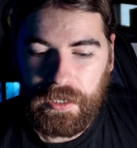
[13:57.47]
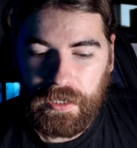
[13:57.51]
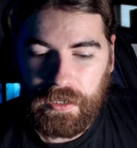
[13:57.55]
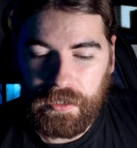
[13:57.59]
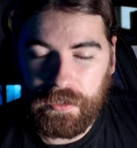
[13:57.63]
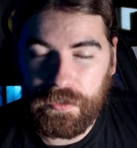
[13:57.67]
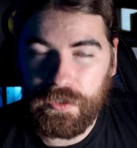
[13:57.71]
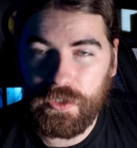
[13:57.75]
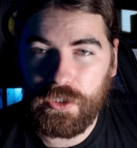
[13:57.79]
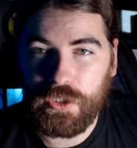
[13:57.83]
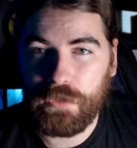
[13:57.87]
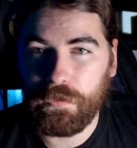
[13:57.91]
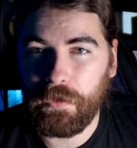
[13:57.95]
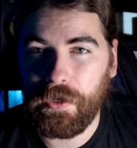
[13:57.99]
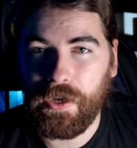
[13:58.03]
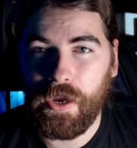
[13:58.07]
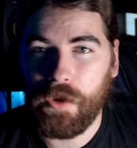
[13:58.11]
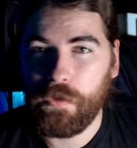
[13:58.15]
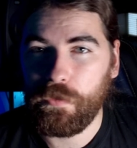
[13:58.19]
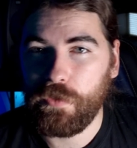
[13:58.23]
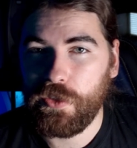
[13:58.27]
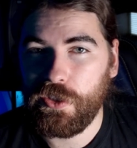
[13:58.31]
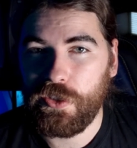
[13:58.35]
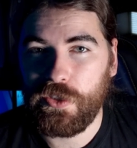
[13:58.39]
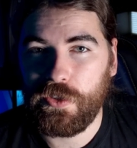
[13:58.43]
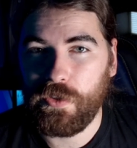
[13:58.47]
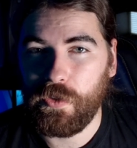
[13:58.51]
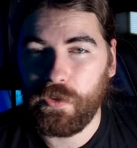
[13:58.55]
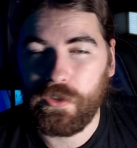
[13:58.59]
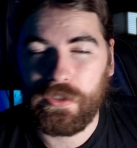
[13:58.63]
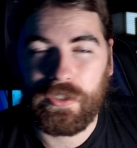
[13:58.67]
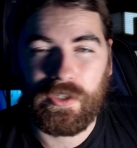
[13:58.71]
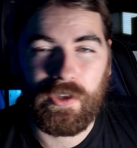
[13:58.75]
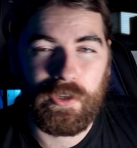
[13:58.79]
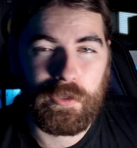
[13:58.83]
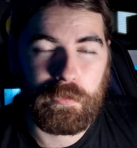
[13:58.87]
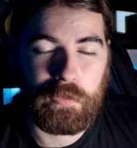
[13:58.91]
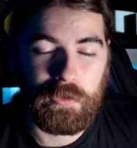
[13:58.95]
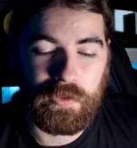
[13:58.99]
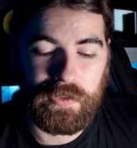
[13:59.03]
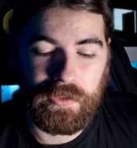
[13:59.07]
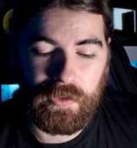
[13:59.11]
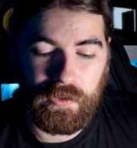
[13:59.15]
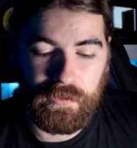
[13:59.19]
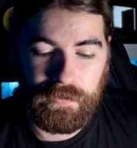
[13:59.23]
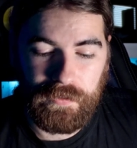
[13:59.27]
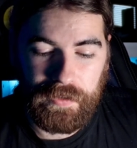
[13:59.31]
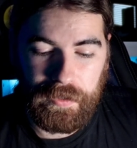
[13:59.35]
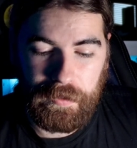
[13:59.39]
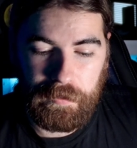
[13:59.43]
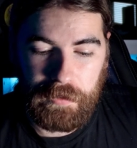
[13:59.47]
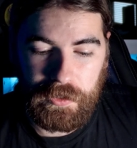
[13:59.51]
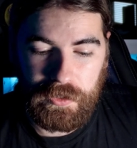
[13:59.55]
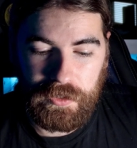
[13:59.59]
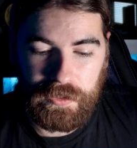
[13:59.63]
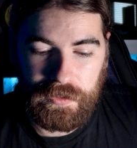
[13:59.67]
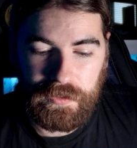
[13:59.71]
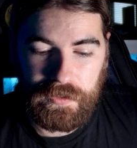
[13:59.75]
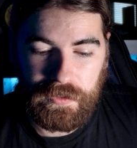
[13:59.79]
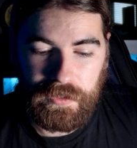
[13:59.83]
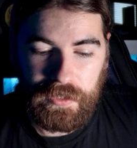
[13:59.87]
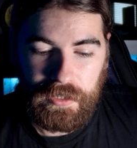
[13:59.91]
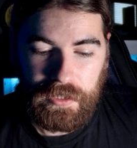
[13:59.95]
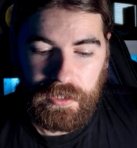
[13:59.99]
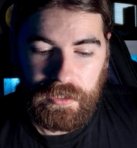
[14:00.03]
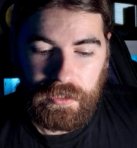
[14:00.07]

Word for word: It's just my own stock library of images.